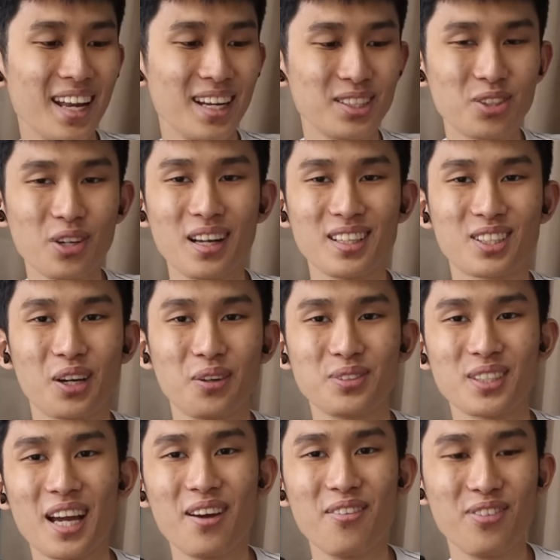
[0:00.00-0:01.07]
And it
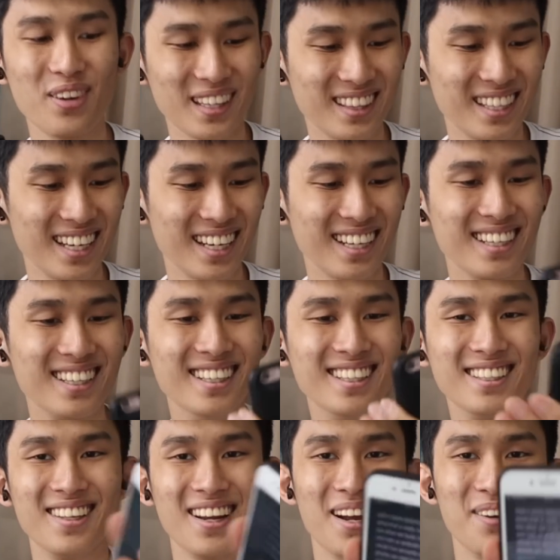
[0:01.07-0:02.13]
transcribes everything
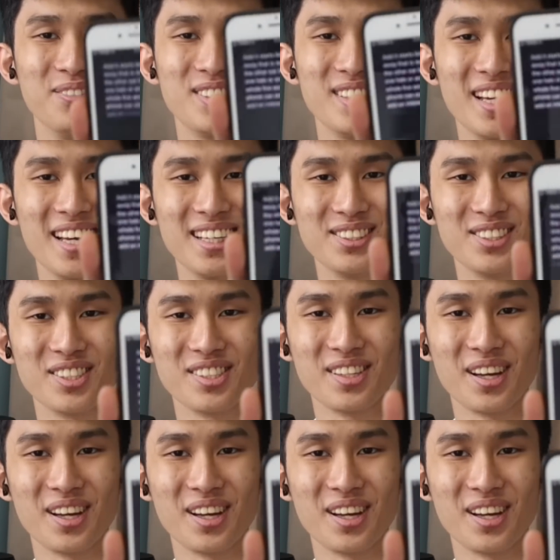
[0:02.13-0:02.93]
that I'm saying just